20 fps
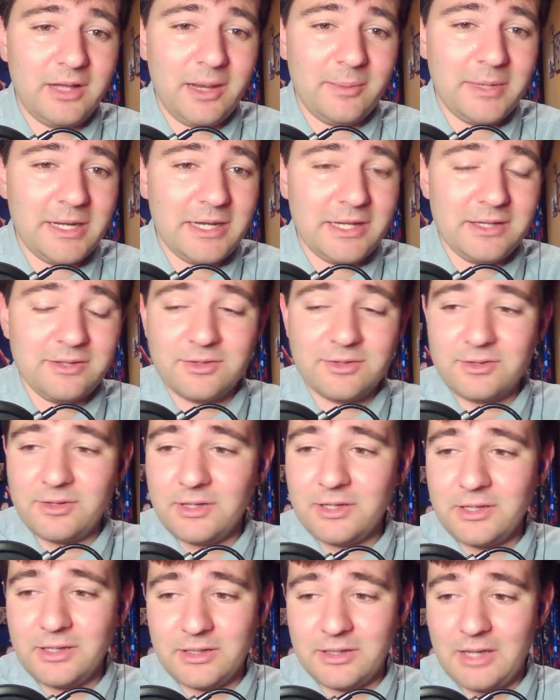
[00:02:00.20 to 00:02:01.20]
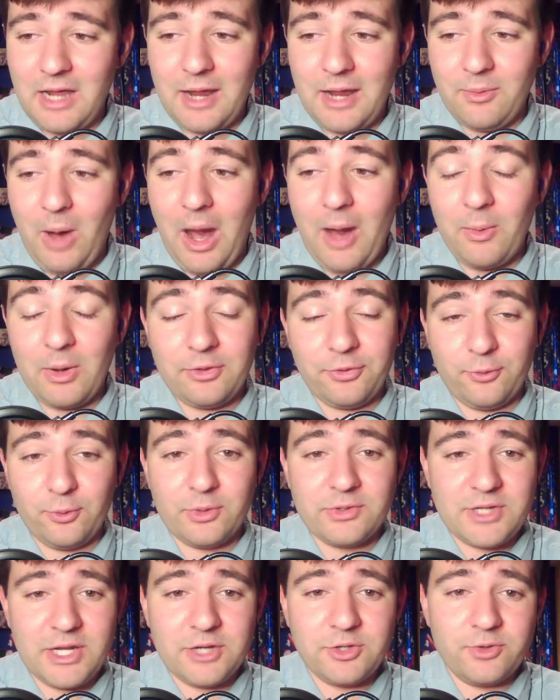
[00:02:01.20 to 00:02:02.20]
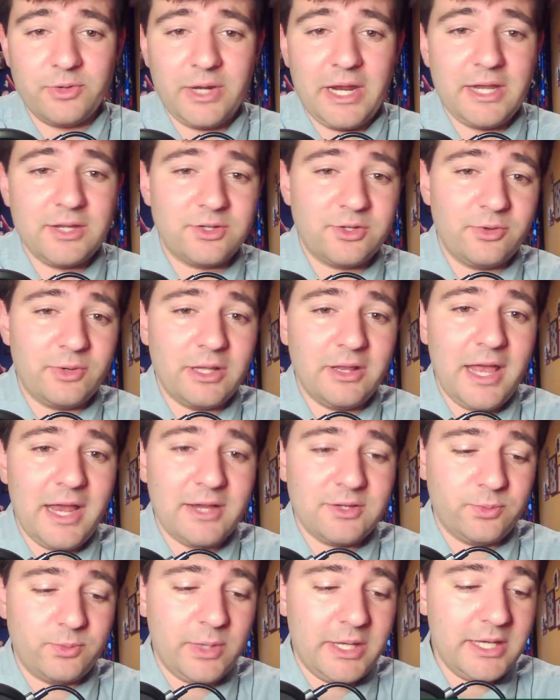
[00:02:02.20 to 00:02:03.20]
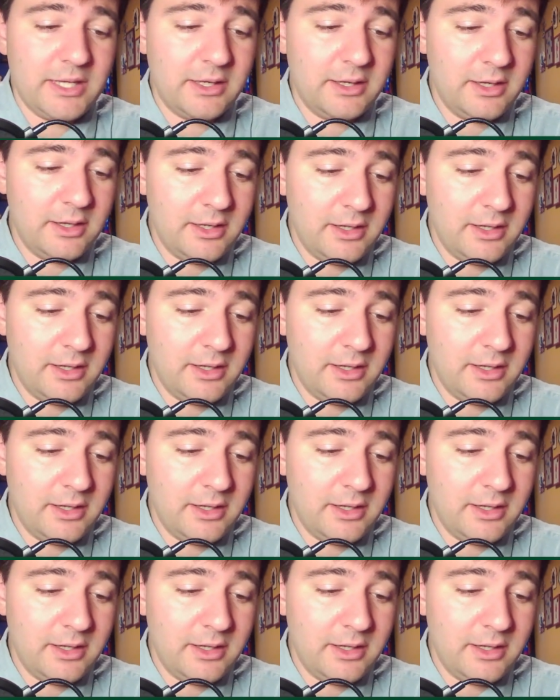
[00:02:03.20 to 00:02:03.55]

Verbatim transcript: I mean, he's I, I went through his injury history last week.